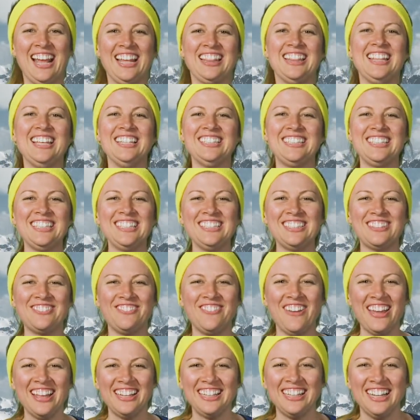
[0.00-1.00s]
This is
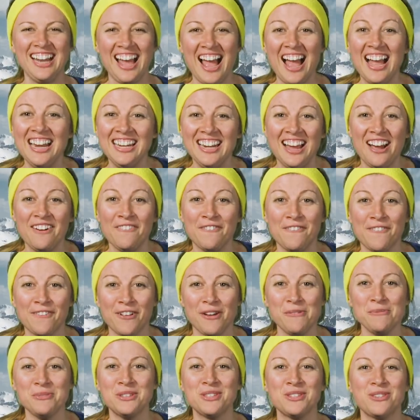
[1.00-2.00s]
Svetlana
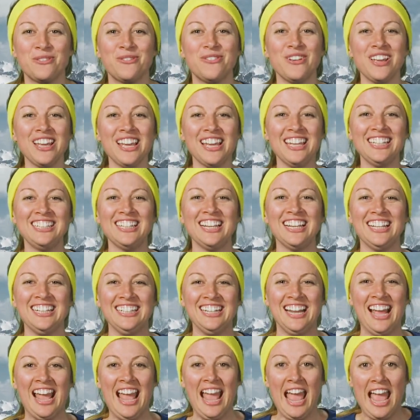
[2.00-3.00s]
from
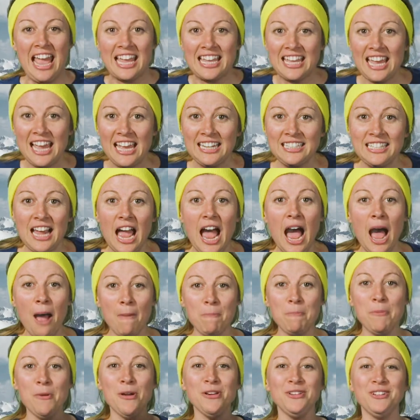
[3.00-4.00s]
Sweden. Get
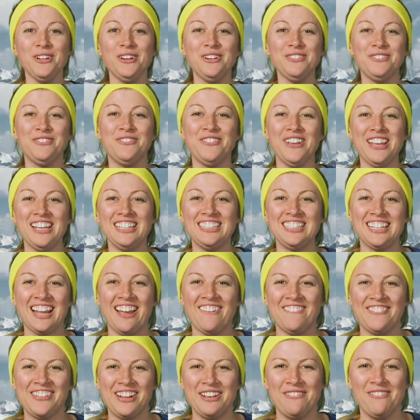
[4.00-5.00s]
up on your feet,
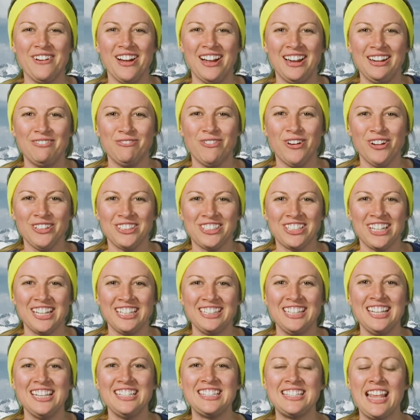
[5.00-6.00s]
everyone watching
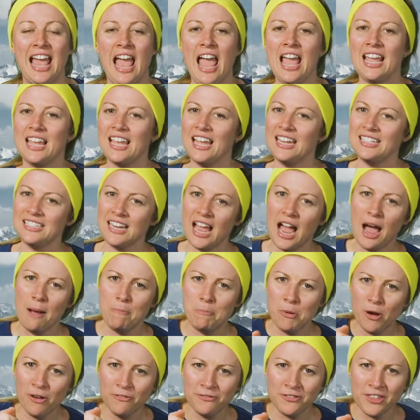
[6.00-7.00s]
this. Get
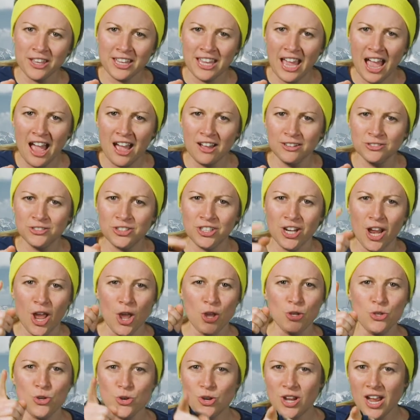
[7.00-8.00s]
up off the couch.
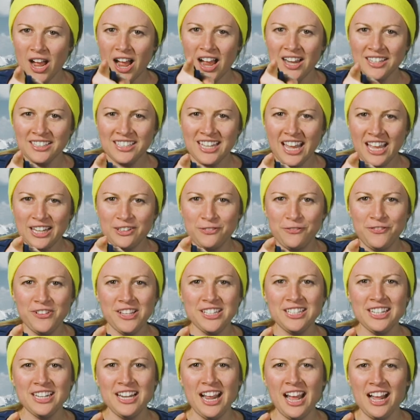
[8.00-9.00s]
You can't get
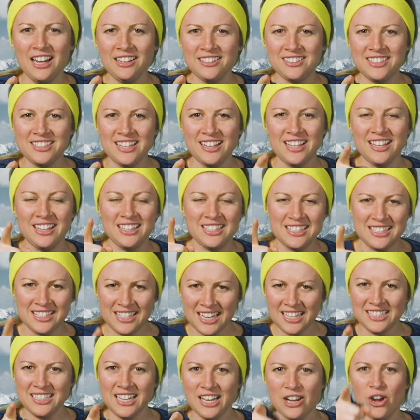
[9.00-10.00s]
fit and healthy
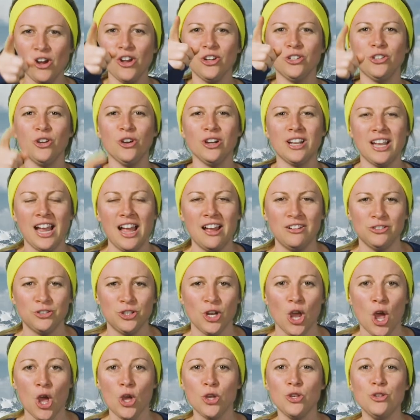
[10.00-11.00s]
sitting on your couch.
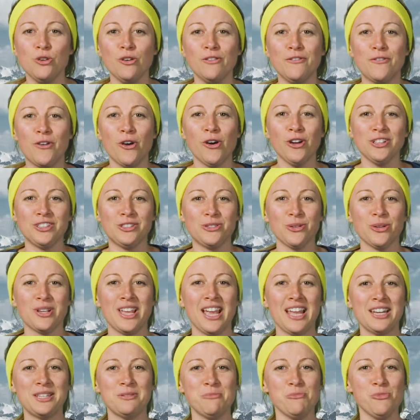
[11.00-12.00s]
You've got to
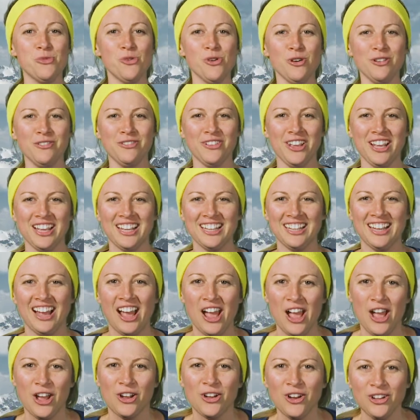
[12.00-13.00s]
get moving,
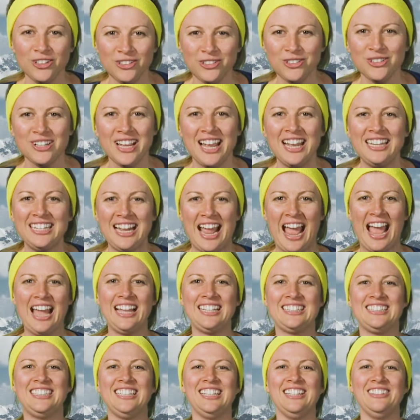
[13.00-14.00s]
got to get
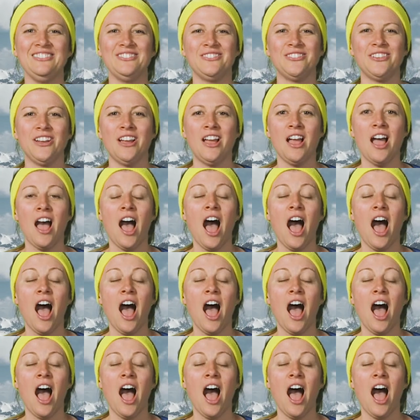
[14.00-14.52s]
active.